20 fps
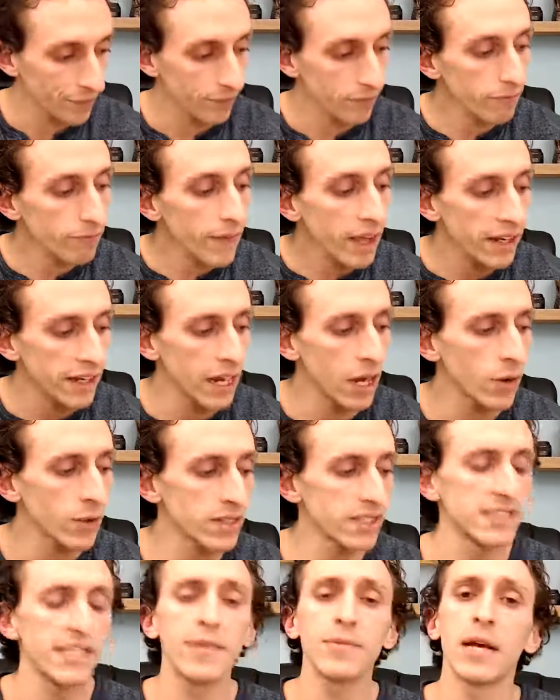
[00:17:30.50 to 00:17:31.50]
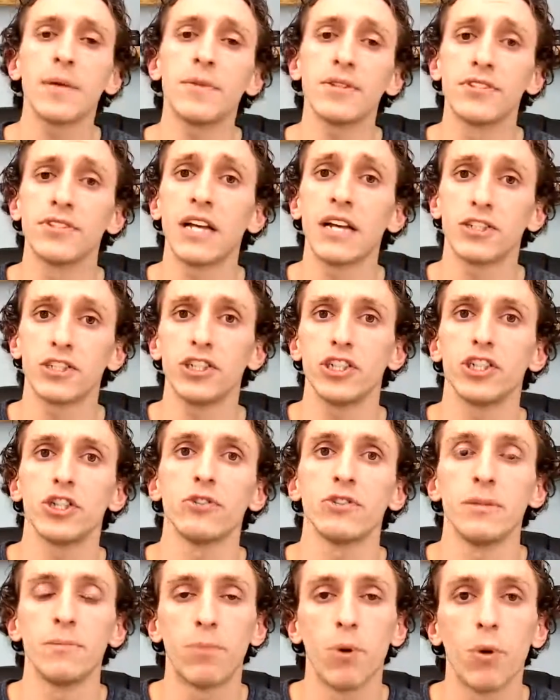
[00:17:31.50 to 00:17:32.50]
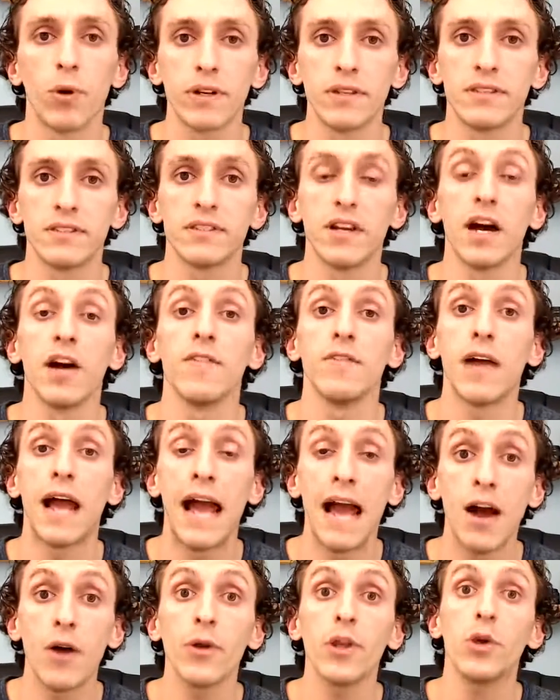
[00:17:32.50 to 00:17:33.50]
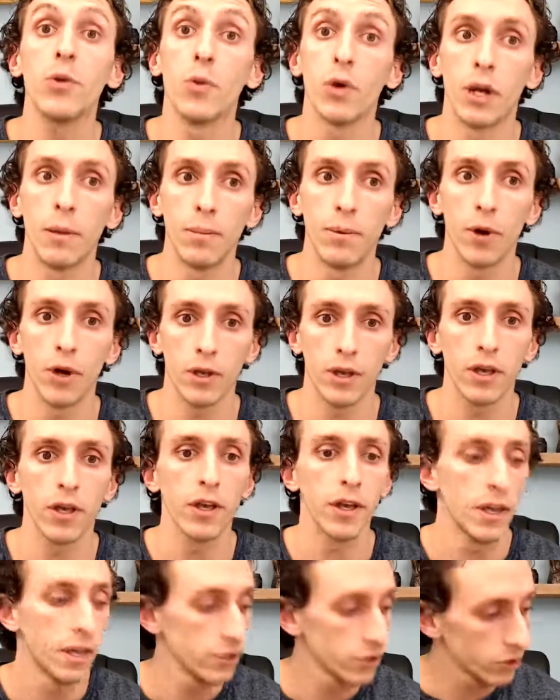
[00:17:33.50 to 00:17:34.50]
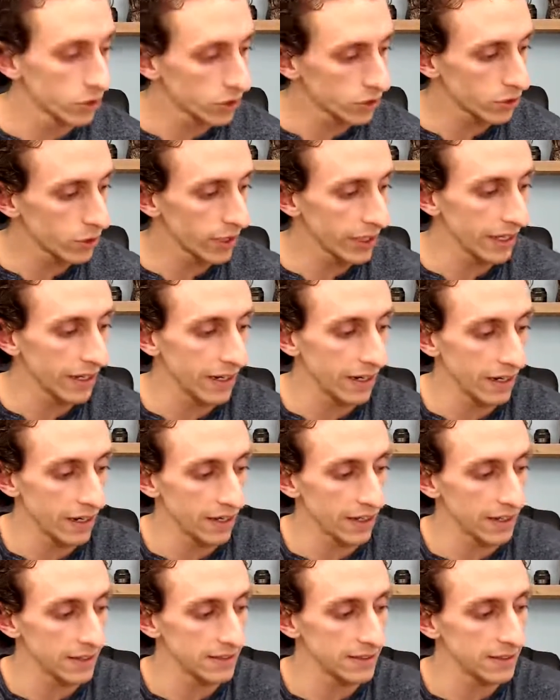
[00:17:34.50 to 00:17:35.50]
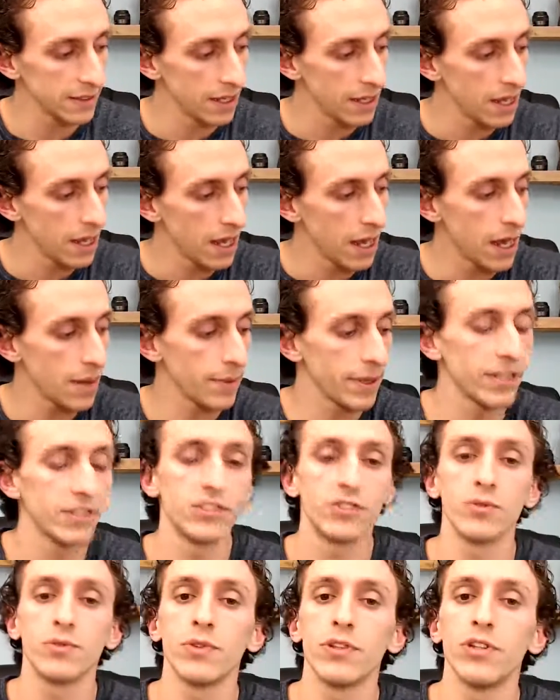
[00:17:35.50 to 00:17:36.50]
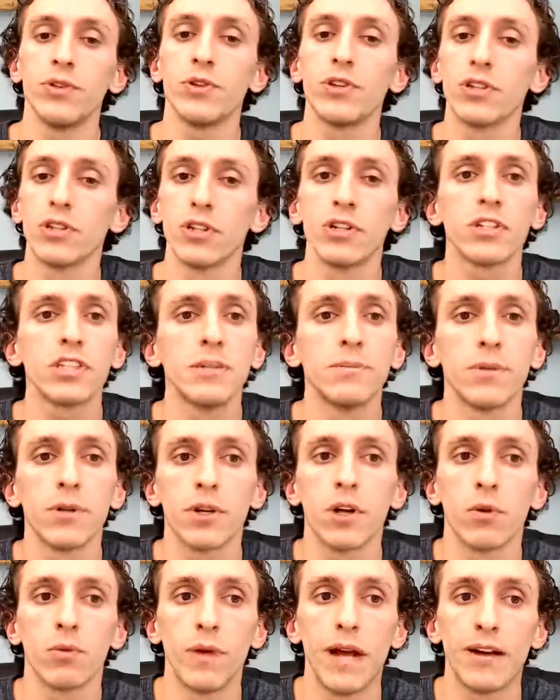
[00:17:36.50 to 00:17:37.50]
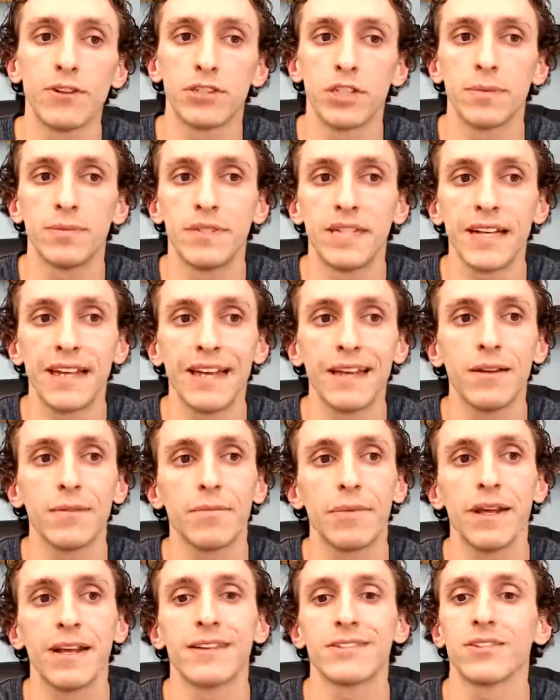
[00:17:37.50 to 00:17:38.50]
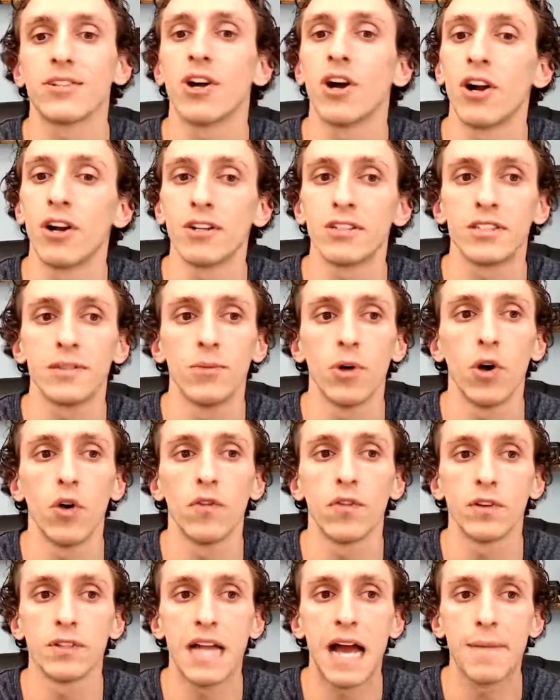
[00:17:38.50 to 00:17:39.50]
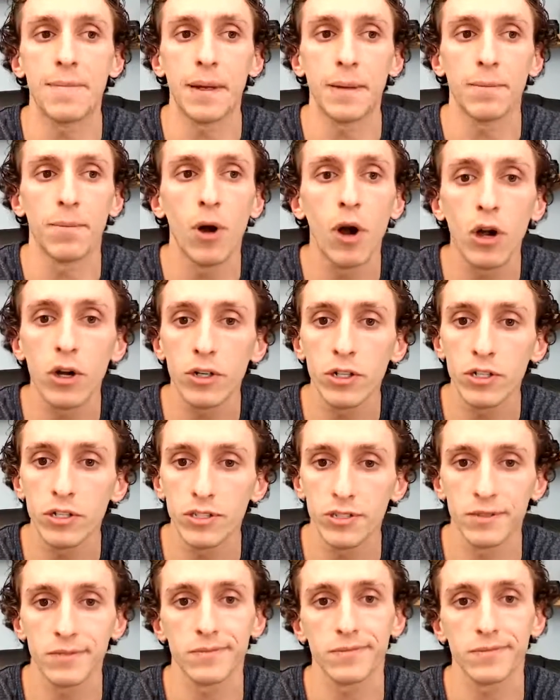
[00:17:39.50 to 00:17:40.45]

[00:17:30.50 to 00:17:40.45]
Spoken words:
Now, at the same time, this actually shows importance of how you want to book. So let's go ahead and get into this, because you could look to book a round trip ticket because there are some overlapping partners.